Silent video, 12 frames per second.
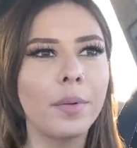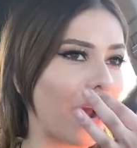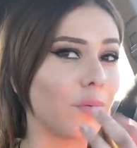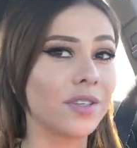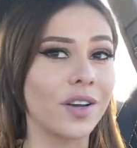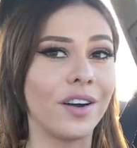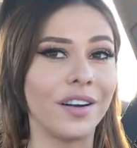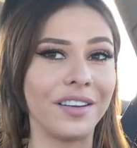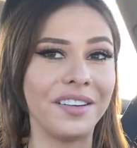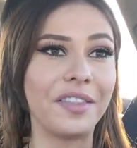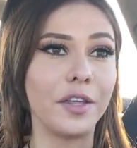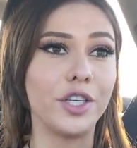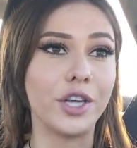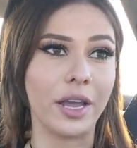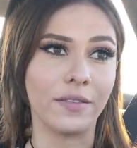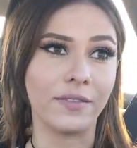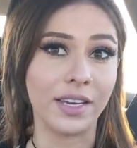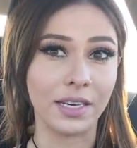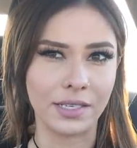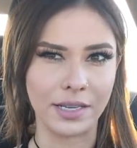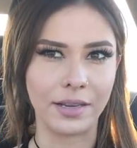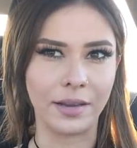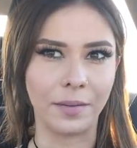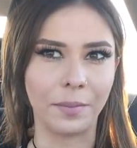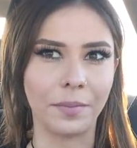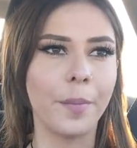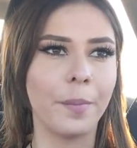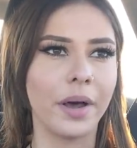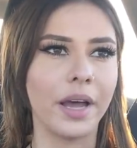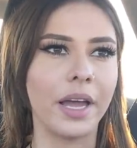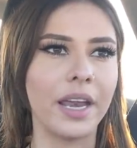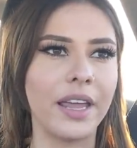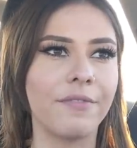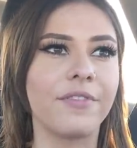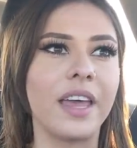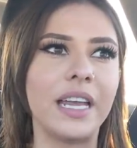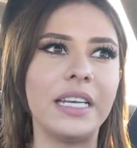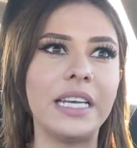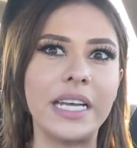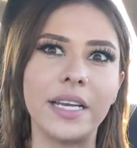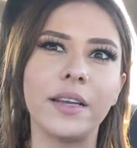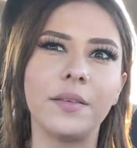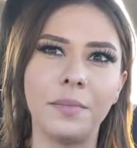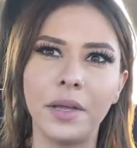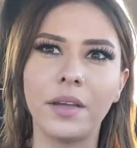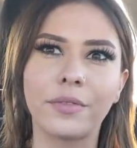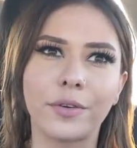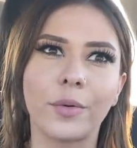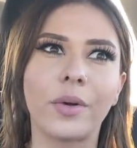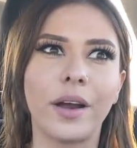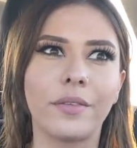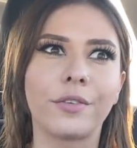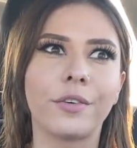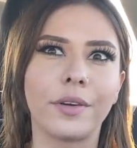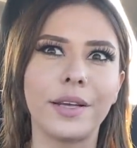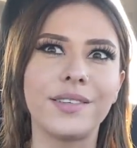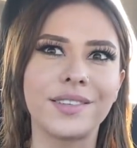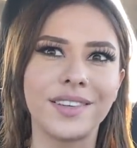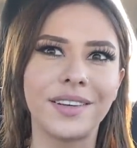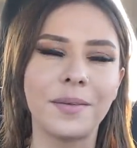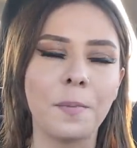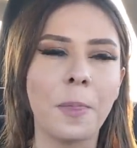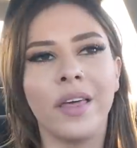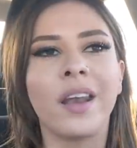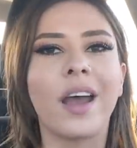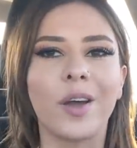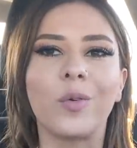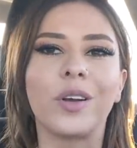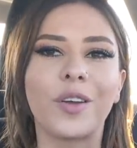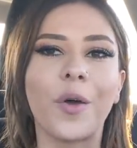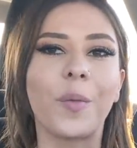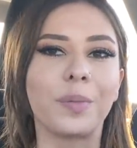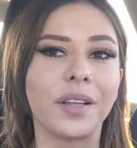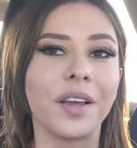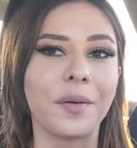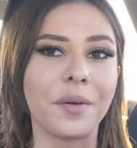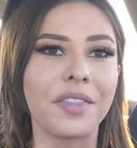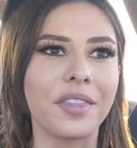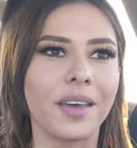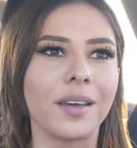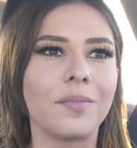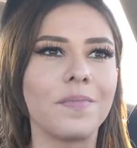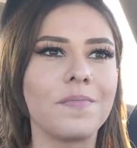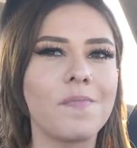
I was on the JV team. But if they needed me for whatever reason, then I would go play with them.